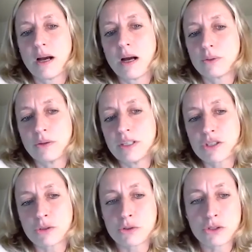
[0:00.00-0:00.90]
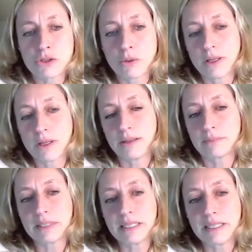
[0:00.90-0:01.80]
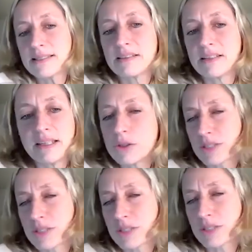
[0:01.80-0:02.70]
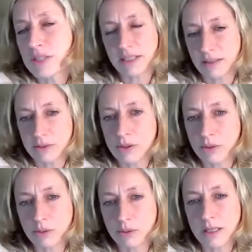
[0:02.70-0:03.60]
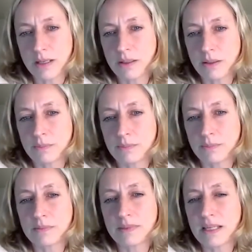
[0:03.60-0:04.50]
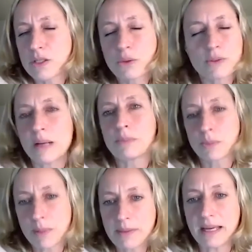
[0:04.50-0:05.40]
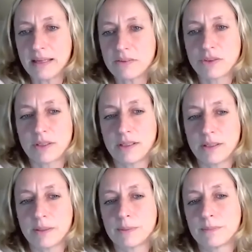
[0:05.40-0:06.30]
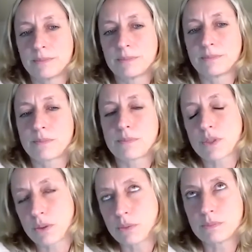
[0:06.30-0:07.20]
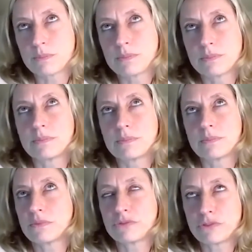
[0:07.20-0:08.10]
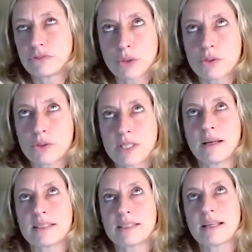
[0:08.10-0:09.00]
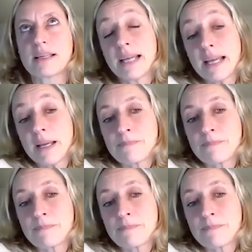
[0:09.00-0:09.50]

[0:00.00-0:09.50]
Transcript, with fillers: on, on essential um, kids and teenagers activities. So uh, there's no doubt about that. Um, so for sure, the start is hard.